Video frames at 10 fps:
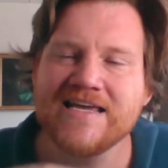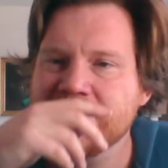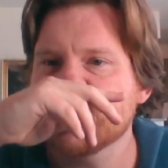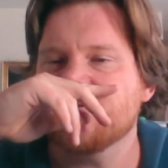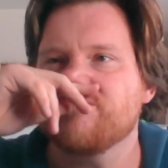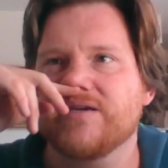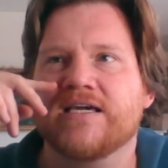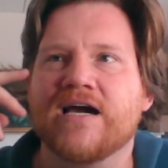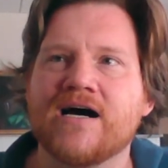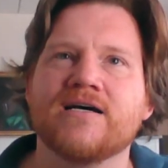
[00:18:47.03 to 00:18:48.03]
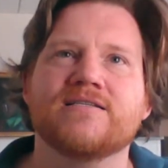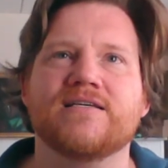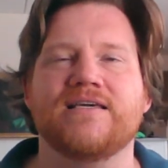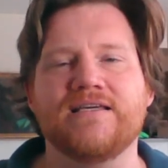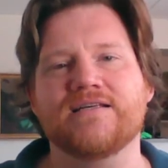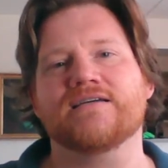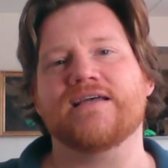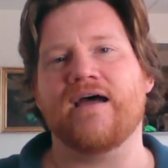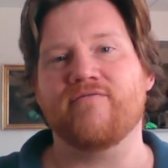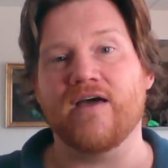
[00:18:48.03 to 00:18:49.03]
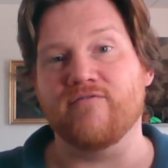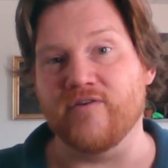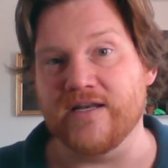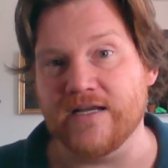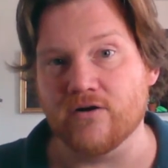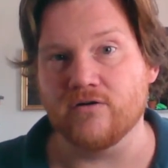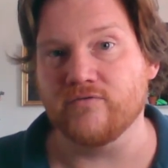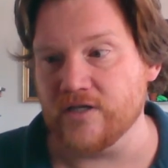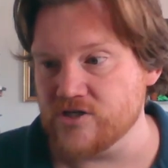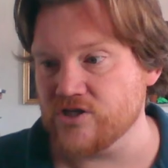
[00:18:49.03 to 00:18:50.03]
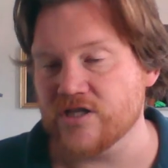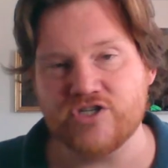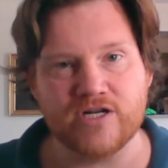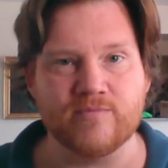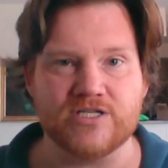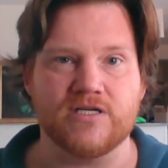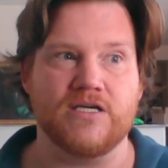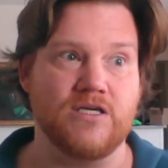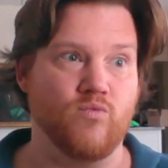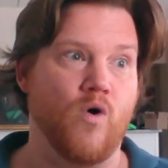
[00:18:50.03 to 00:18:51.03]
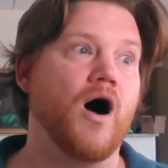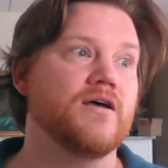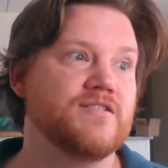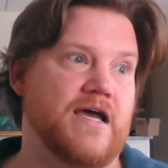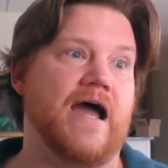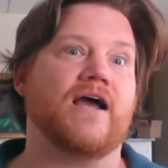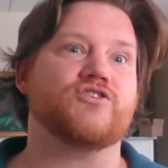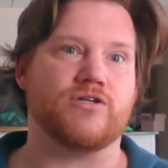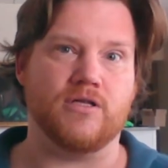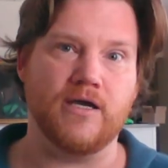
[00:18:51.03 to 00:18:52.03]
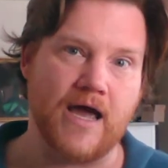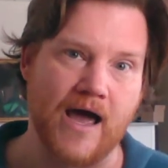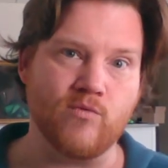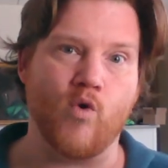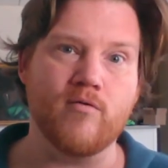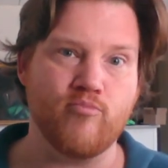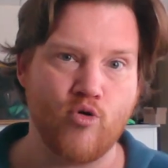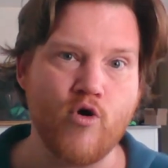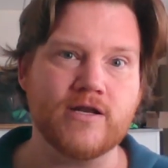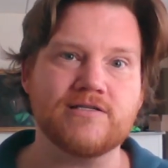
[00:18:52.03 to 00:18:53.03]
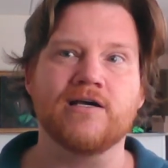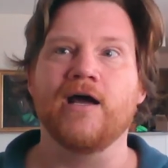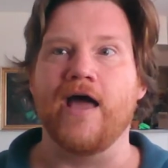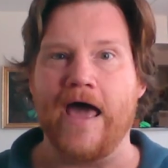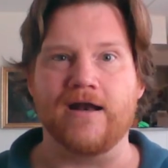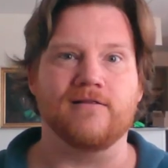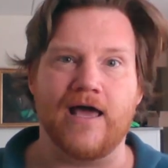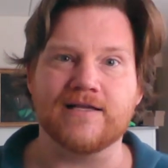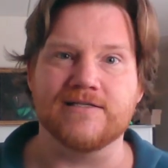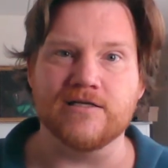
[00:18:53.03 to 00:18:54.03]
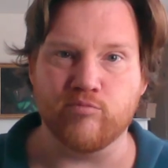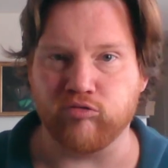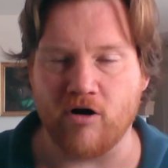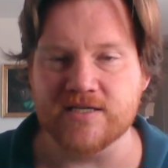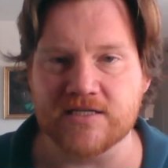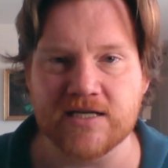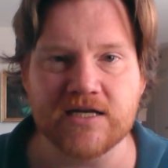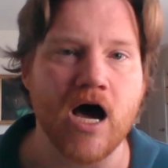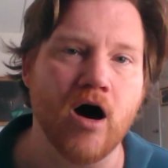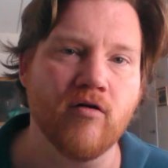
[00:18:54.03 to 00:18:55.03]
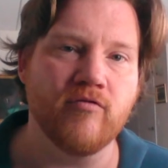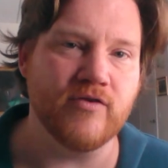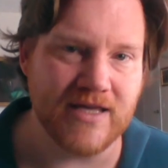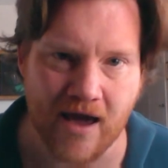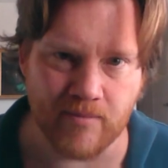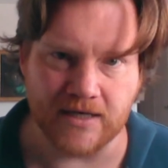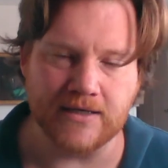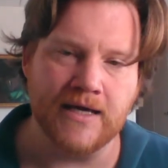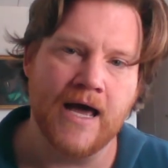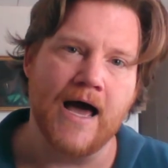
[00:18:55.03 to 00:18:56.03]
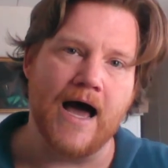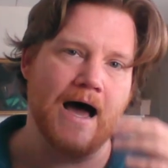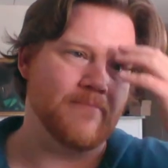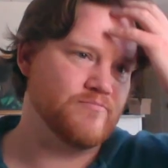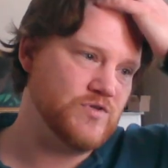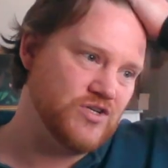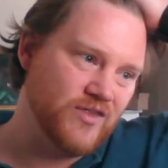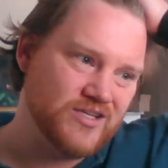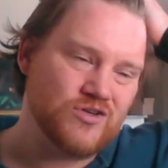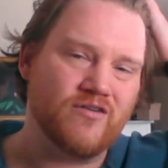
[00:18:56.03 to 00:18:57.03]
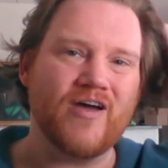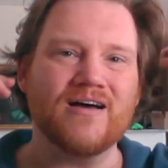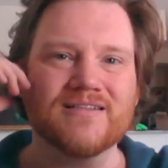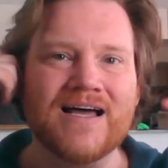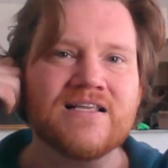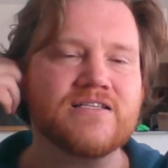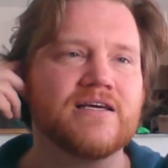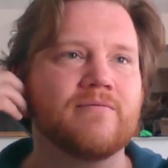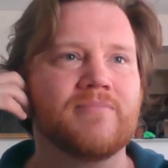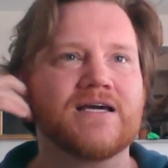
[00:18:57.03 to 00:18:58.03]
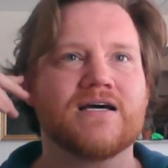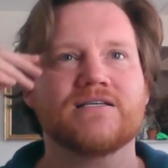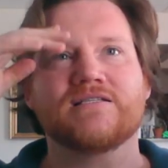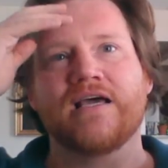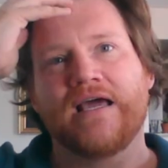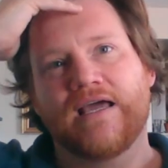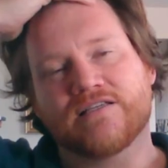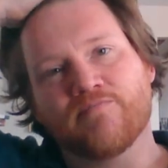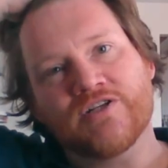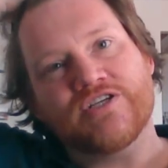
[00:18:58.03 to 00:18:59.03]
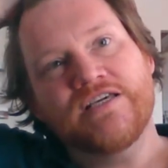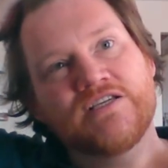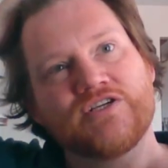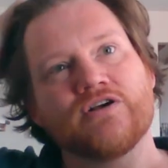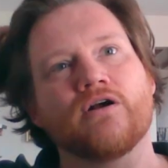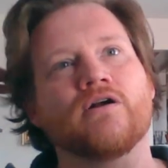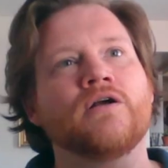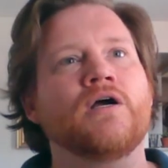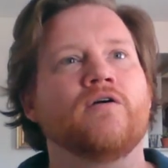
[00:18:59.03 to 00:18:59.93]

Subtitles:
is because he does have that veneer of legitimacy. He was actually, at one point, an elected president of Yemen. So they sort of held on to him because it's much easier